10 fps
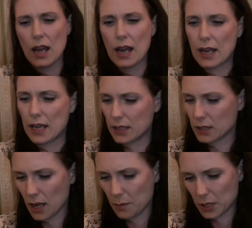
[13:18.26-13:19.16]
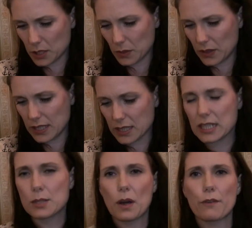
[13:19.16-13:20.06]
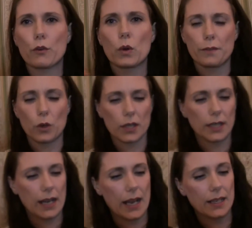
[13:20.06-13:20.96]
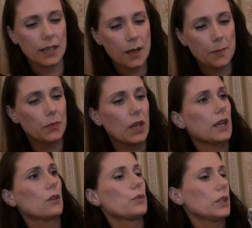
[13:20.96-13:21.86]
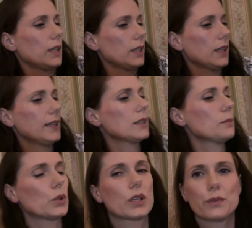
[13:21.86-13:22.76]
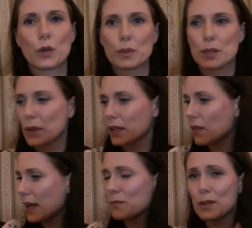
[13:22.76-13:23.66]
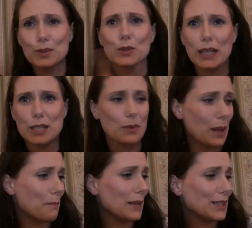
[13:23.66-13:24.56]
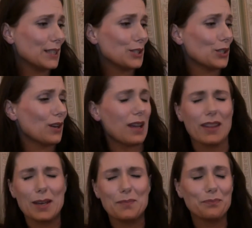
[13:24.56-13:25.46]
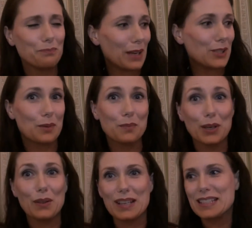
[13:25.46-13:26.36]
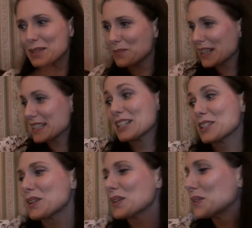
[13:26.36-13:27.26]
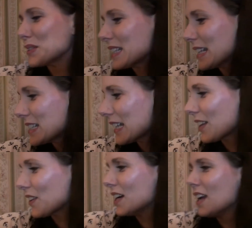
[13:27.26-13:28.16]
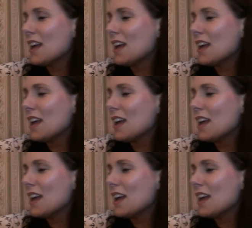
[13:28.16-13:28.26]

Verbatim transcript: And how much were these? These were four forty nine, and I really like them. Looking forward to wearing them. They would look nice with that mint t-shirt, uh, the mint jumper now that I see them next to each other. It looks nice together.